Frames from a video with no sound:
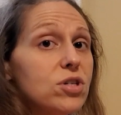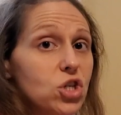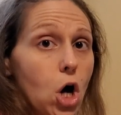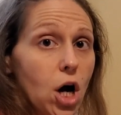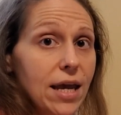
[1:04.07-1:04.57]
is
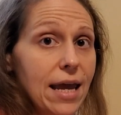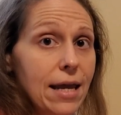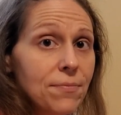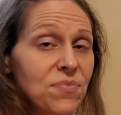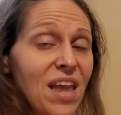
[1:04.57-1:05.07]

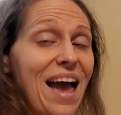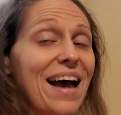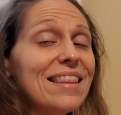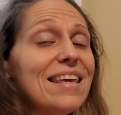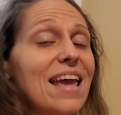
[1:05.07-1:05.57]
talking
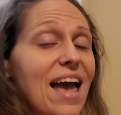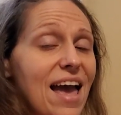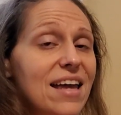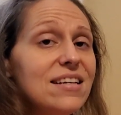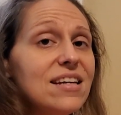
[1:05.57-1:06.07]
at the
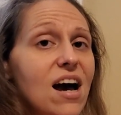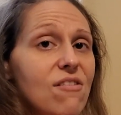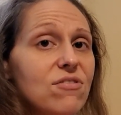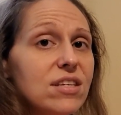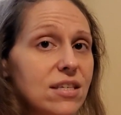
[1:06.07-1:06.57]
end
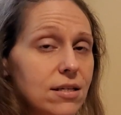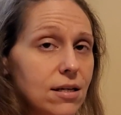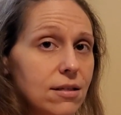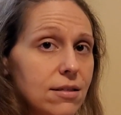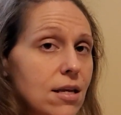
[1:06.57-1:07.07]
of the
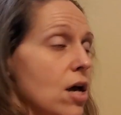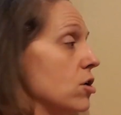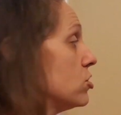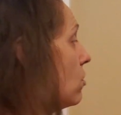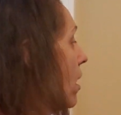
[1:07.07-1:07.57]
sentence.
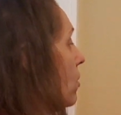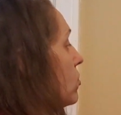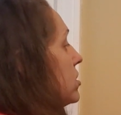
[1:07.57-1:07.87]
So our